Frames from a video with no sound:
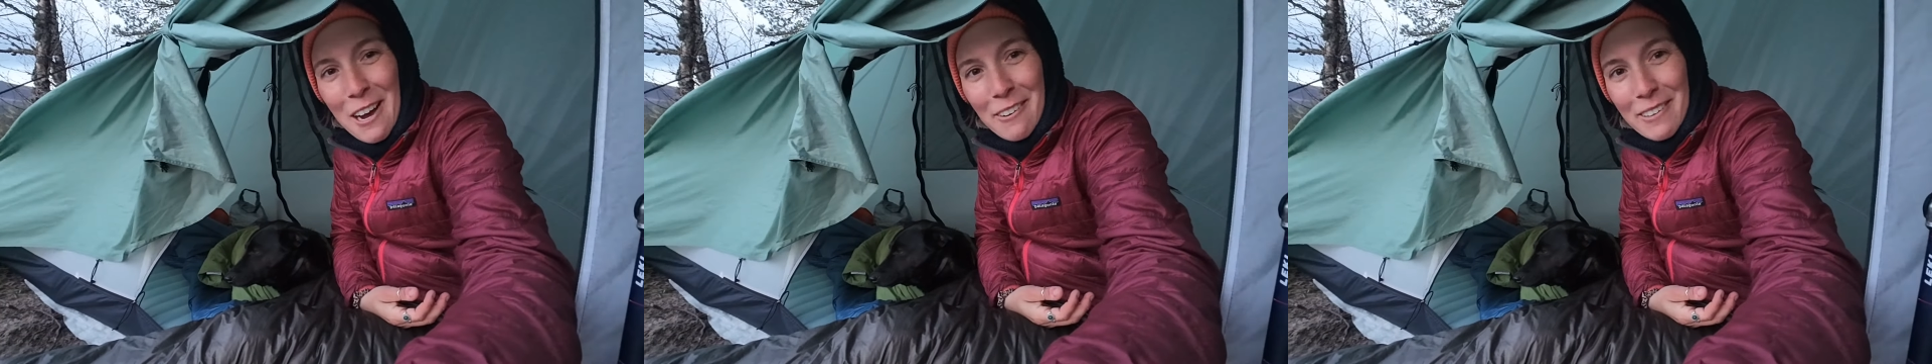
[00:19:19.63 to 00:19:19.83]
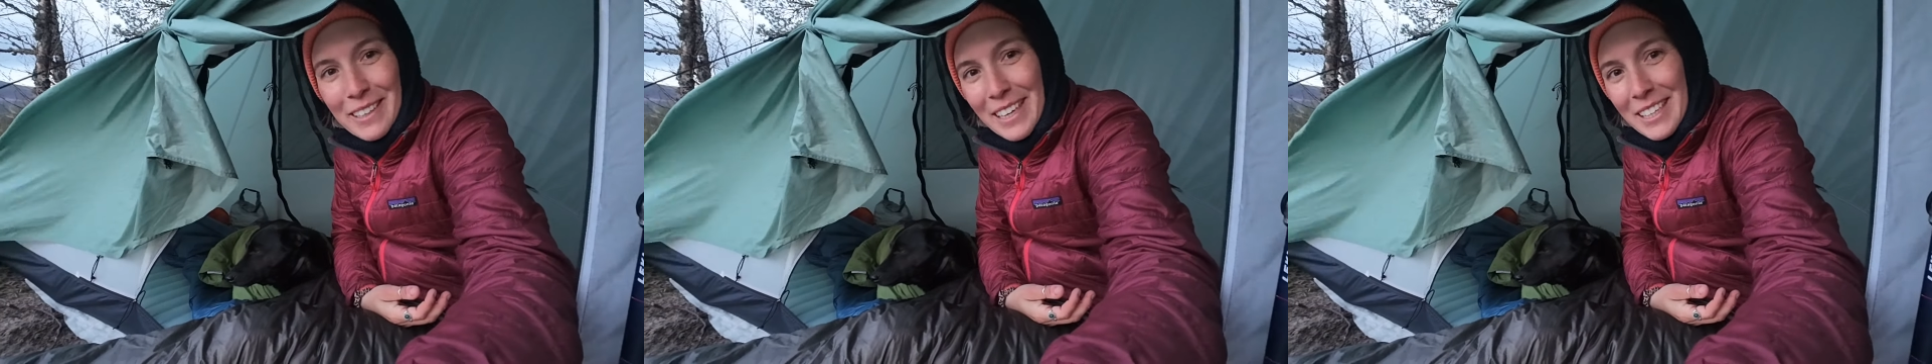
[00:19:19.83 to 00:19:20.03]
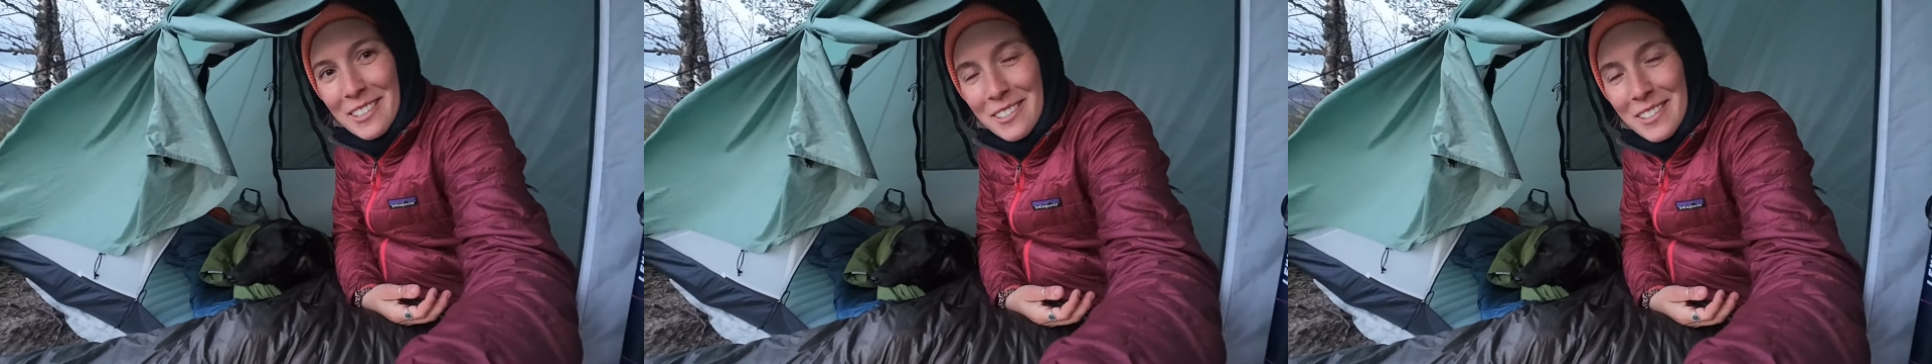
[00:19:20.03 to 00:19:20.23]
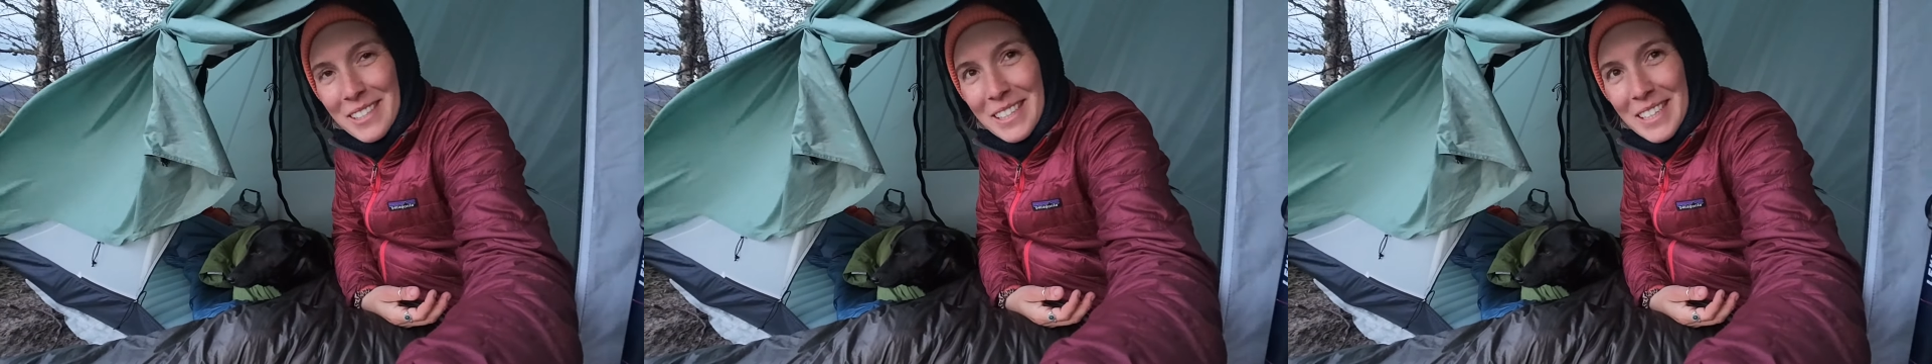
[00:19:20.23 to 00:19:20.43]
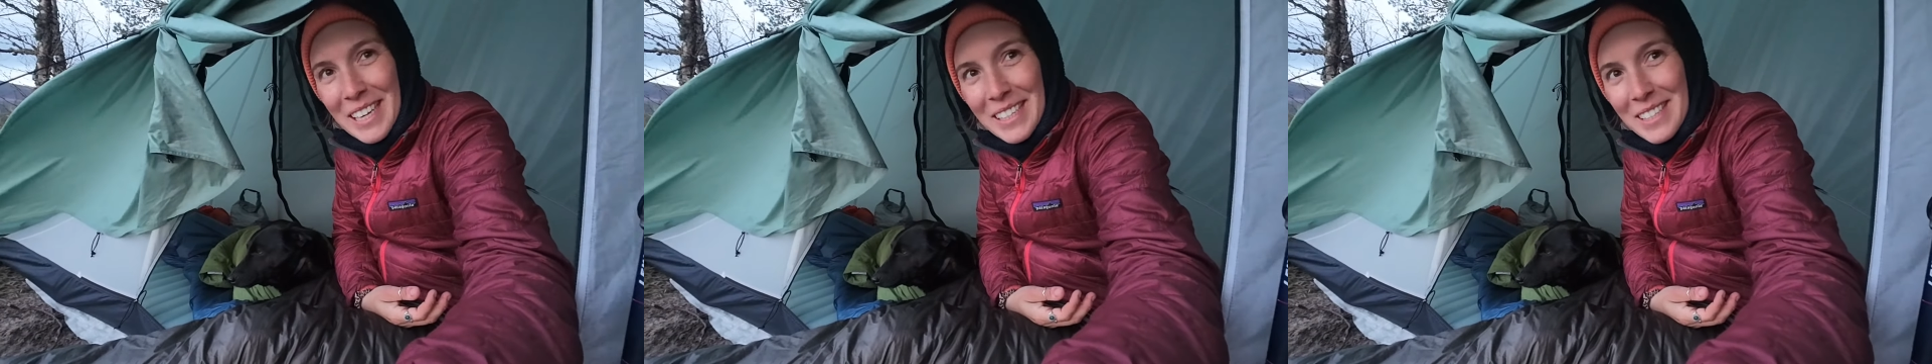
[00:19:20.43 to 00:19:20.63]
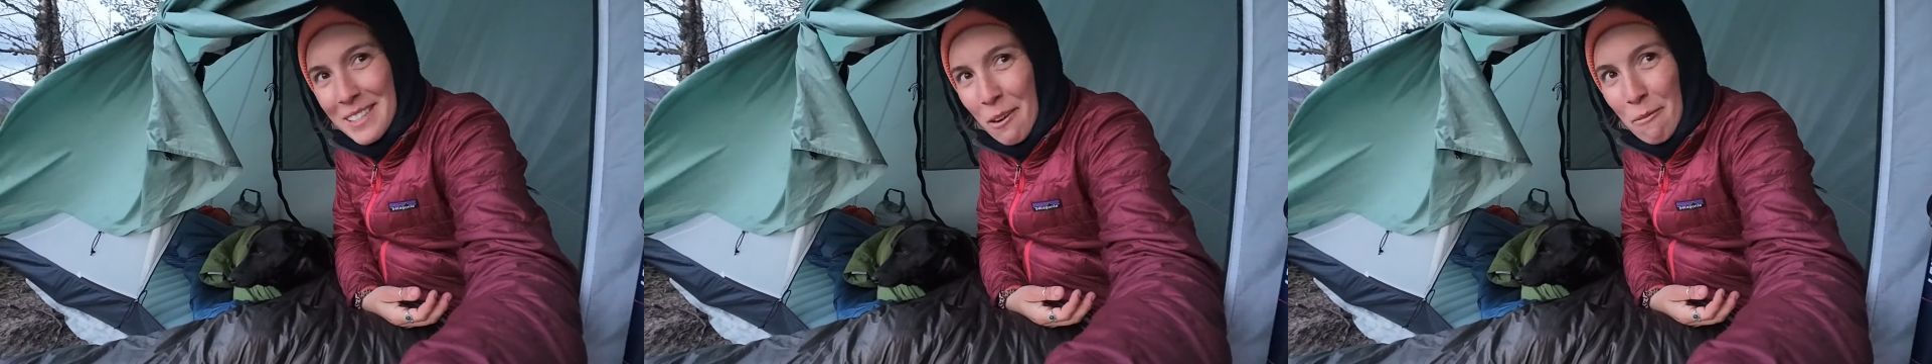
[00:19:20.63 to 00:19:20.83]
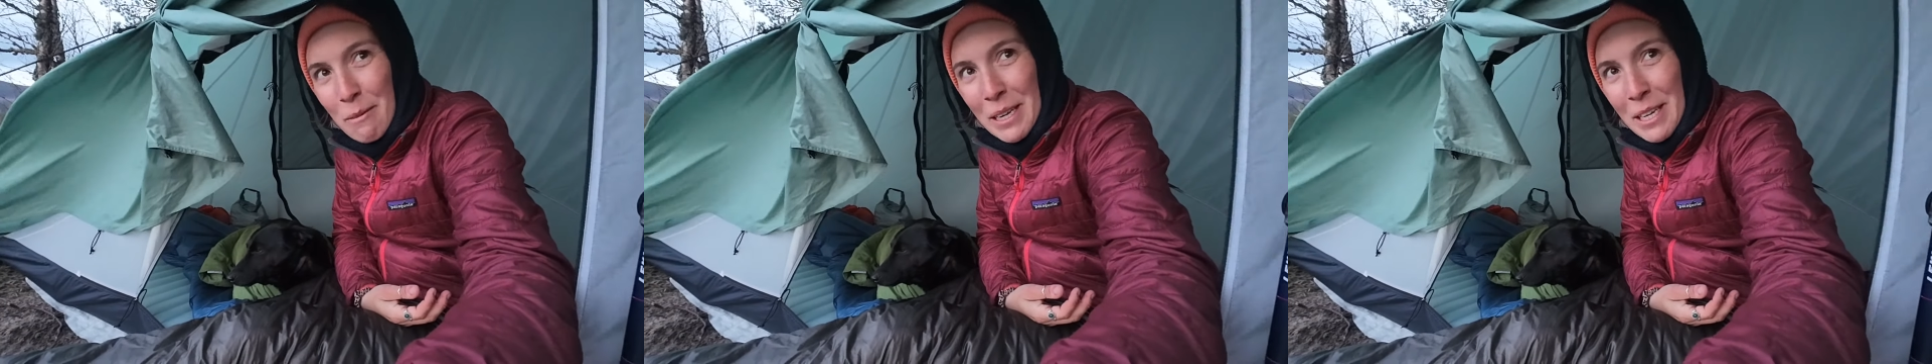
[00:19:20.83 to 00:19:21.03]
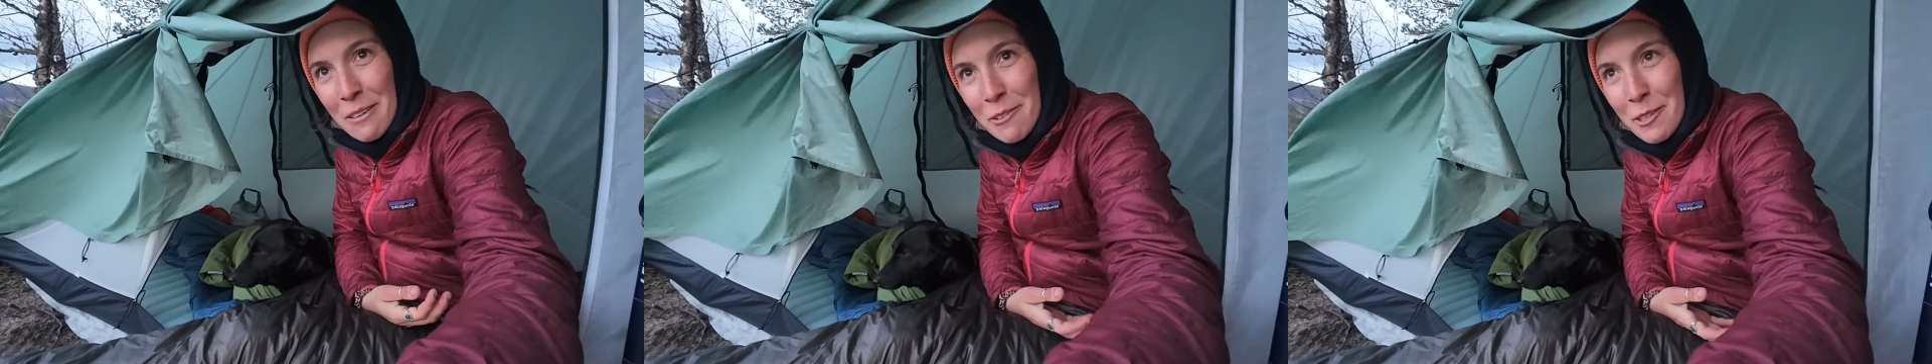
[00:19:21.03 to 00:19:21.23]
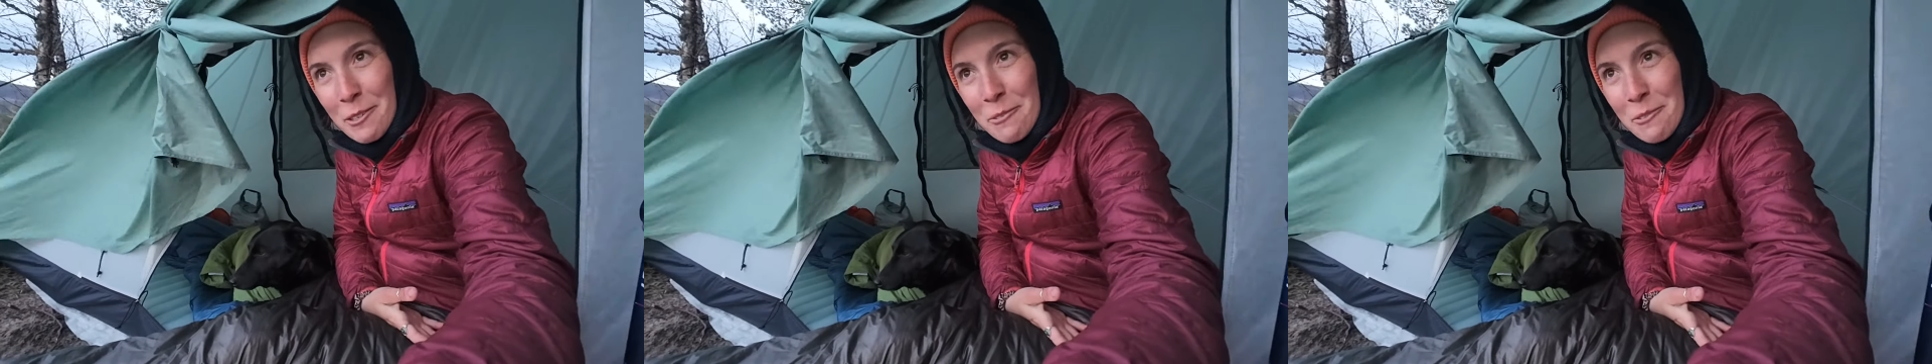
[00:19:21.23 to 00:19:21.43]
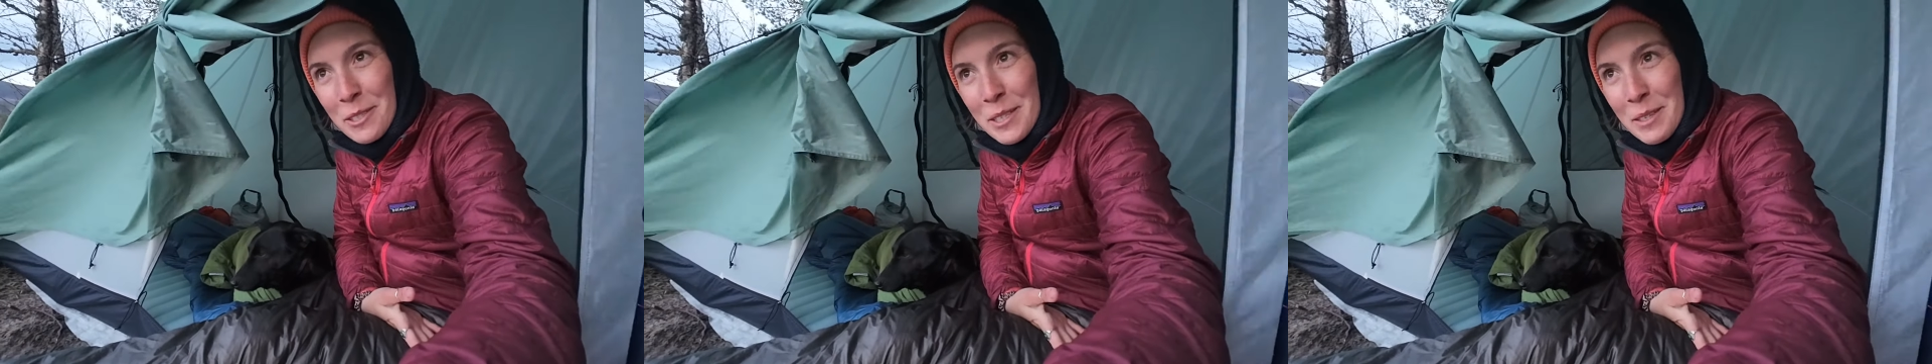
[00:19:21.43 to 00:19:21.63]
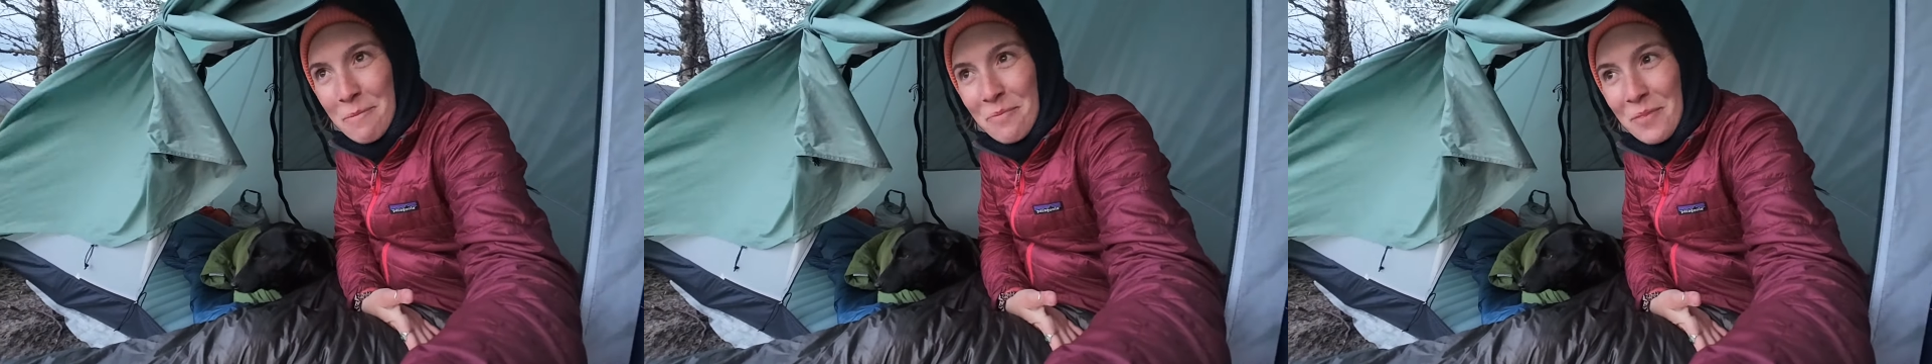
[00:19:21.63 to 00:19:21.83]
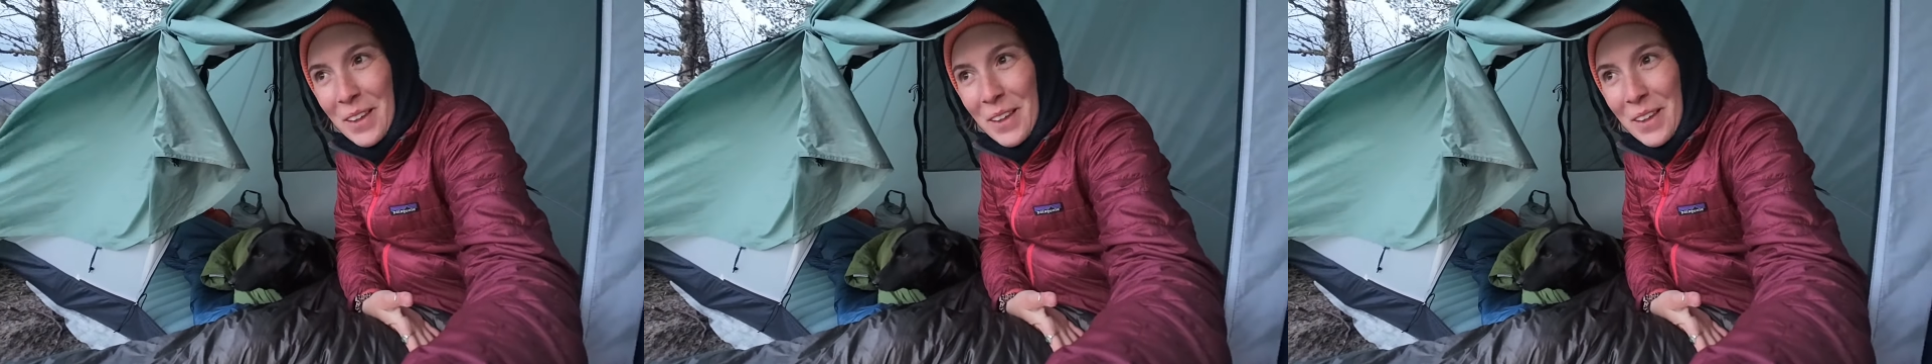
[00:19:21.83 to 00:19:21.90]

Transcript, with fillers: we got to see so many views